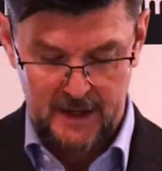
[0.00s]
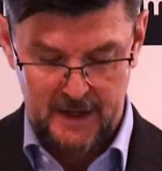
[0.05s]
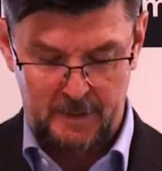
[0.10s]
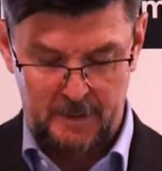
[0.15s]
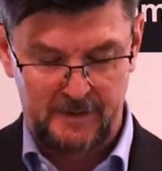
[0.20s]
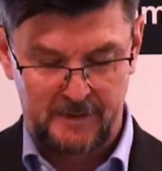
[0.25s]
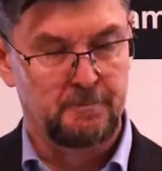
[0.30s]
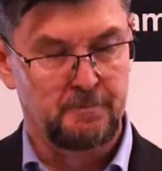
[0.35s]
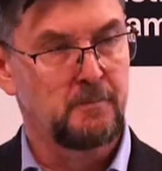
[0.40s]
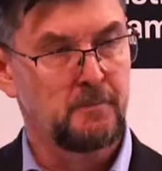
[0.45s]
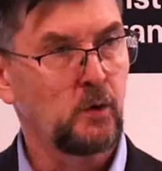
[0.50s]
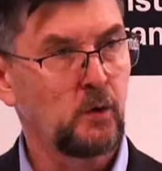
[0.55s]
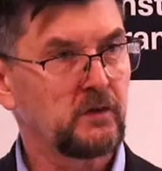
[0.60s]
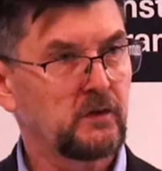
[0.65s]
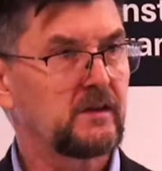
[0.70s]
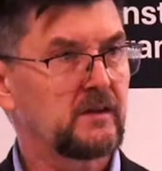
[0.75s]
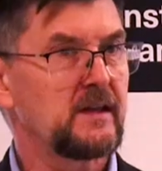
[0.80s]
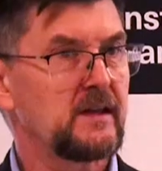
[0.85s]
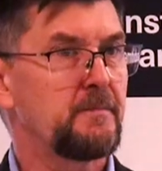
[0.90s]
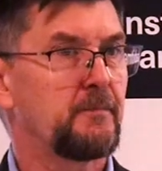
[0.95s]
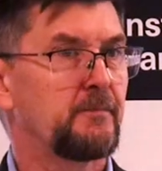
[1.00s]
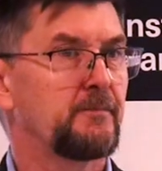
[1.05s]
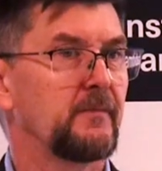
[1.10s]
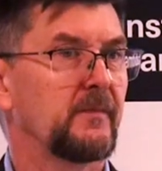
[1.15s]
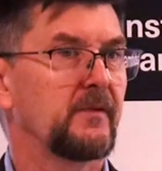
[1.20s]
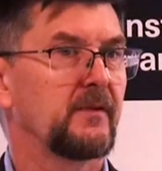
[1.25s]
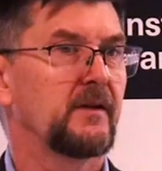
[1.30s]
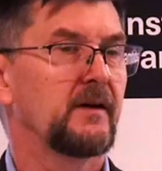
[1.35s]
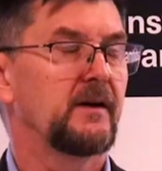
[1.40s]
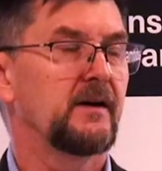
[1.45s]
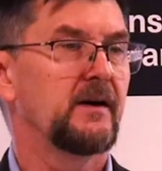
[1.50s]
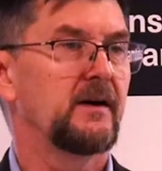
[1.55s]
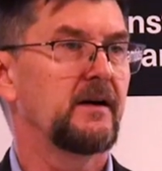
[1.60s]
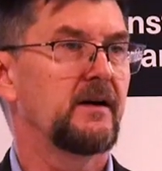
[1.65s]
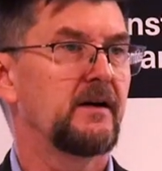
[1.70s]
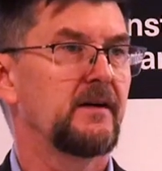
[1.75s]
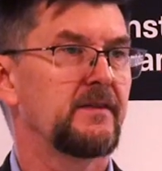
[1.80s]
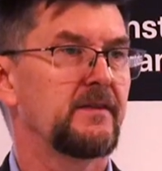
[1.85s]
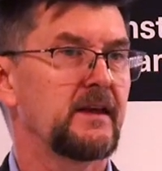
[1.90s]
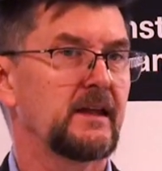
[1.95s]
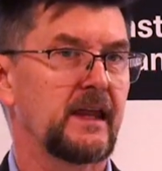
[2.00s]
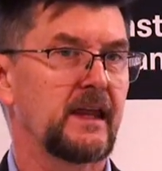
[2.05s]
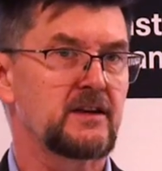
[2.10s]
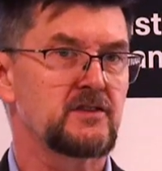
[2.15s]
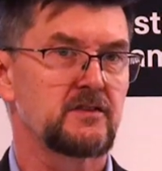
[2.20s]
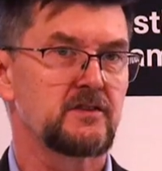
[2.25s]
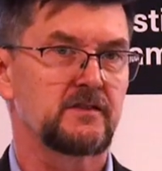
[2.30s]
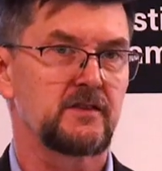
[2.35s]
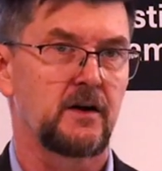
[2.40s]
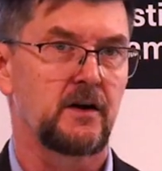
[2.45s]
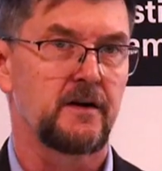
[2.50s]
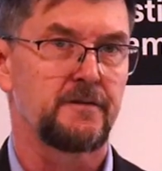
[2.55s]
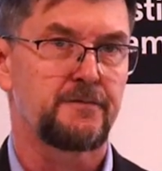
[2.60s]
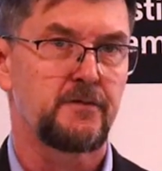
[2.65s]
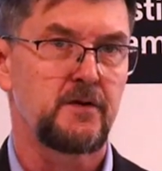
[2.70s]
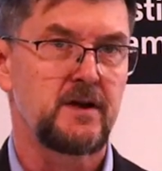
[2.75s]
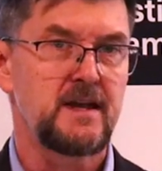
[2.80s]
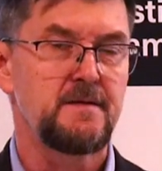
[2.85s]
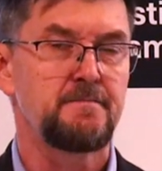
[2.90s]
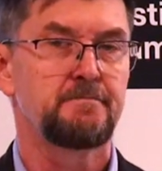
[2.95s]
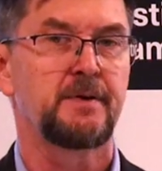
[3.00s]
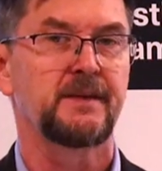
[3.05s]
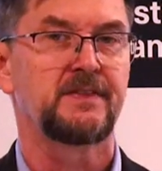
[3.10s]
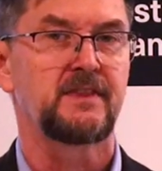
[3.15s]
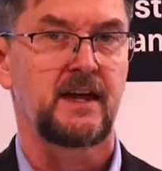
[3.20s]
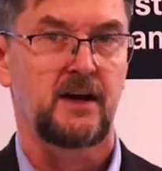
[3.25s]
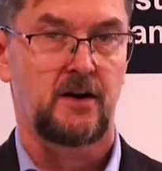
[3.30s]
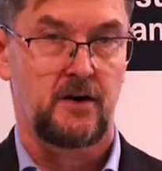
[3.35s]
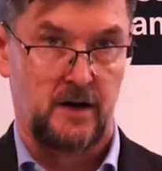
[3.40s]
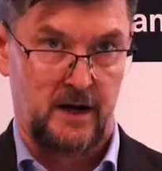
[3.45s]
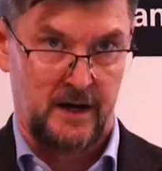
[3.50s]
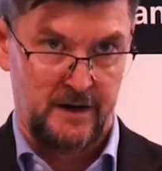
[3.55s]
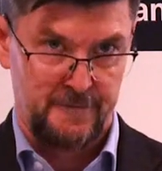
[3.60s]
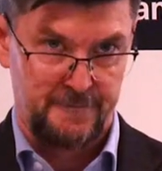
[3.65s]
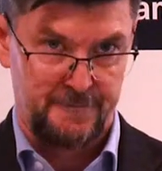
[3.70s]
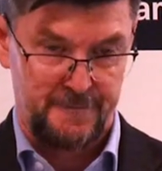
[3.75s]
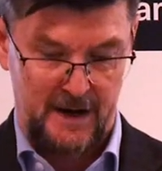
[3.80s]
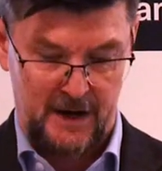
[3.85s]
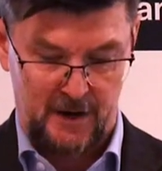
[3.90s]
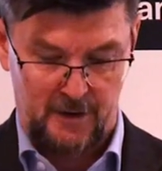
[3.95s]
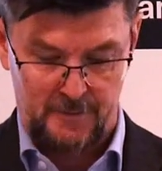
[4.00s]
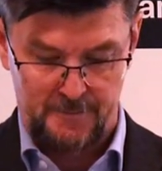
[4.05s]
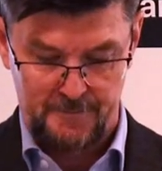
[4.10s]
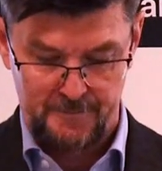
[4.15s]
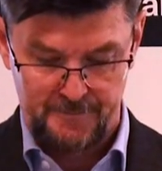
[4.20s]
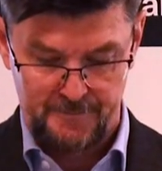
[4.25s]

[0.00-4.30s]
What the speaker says: but mostly the elections are free, but they are unfair.